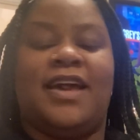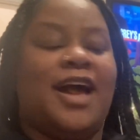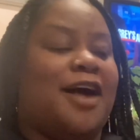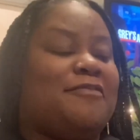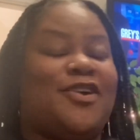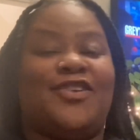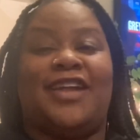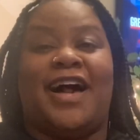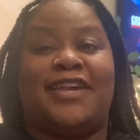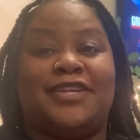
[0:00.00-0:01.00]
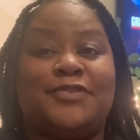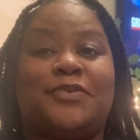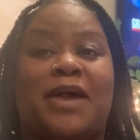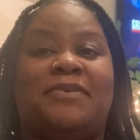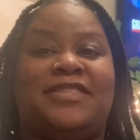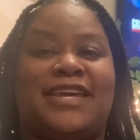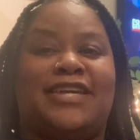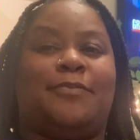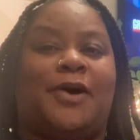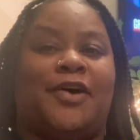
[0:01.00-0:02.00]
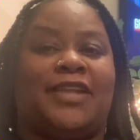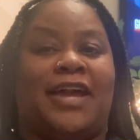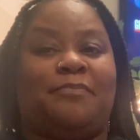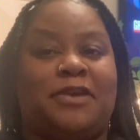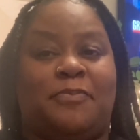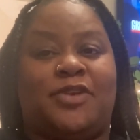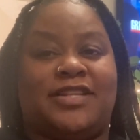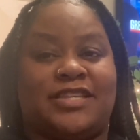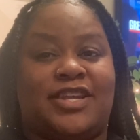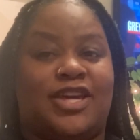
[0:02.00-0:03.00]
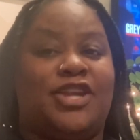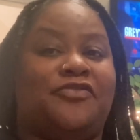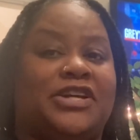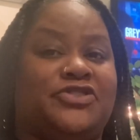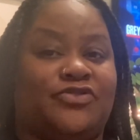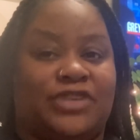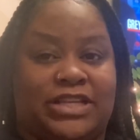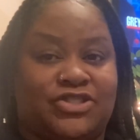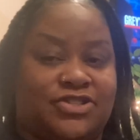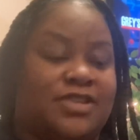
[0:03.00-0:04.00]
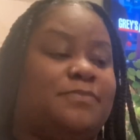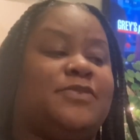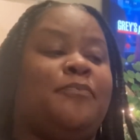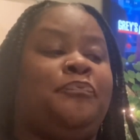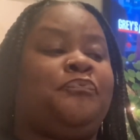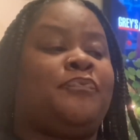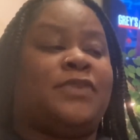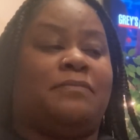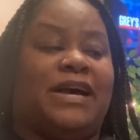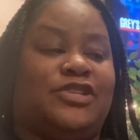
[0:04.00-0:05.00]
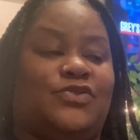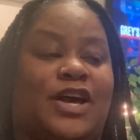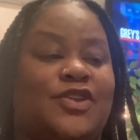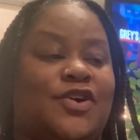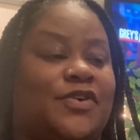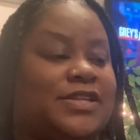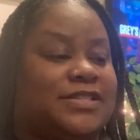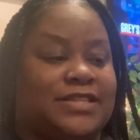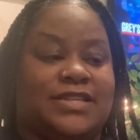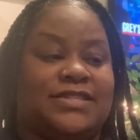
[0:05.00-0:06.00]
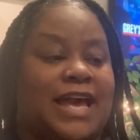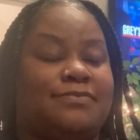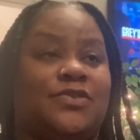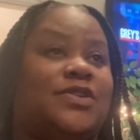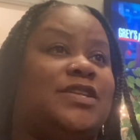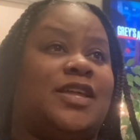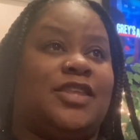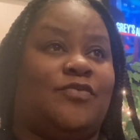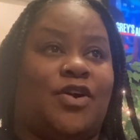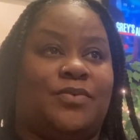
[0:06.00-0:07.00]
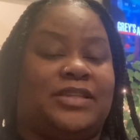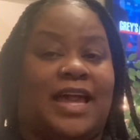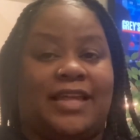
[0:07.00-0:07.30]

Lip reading: I'm not gonna lie. This is what I be thinking about, like people that's in interracial relationships. Mind you, I know it's absolutely nothing wrong with that.